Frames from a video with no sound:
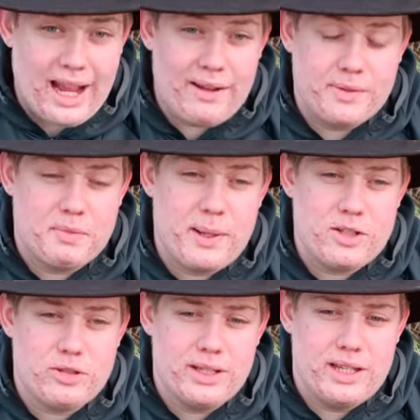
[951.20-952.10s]
to have,
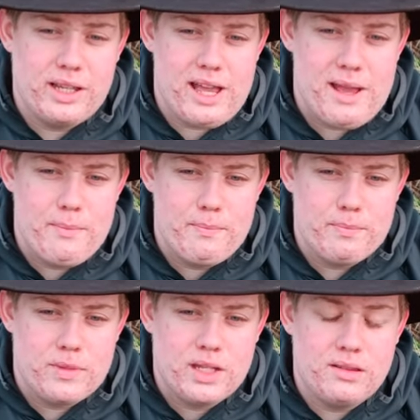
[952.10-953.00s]
especially
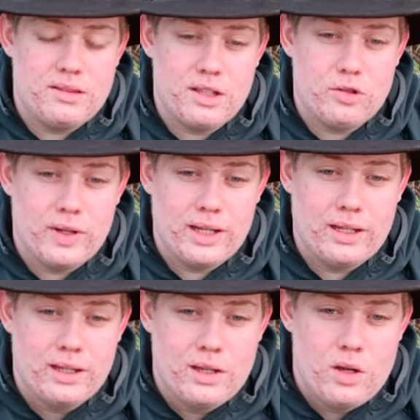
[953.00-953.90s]

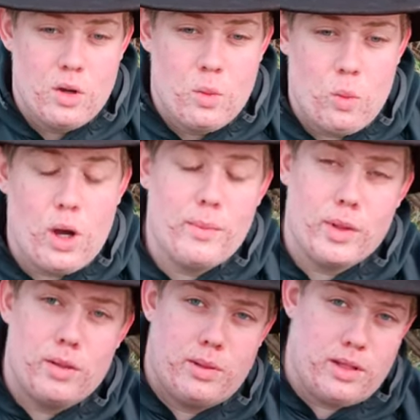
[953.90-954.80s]
considering what I'm
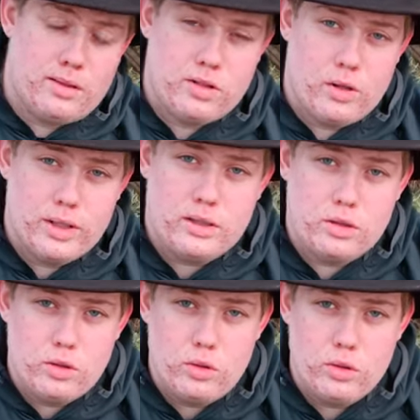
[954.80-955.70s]
going to be starting to
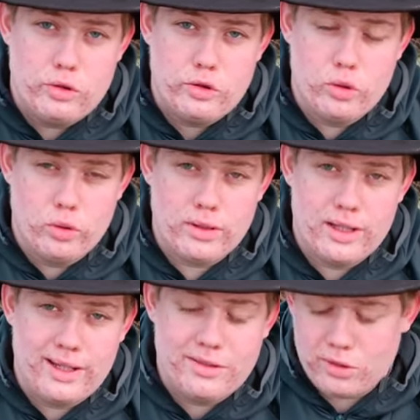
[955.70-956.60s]
do shortly.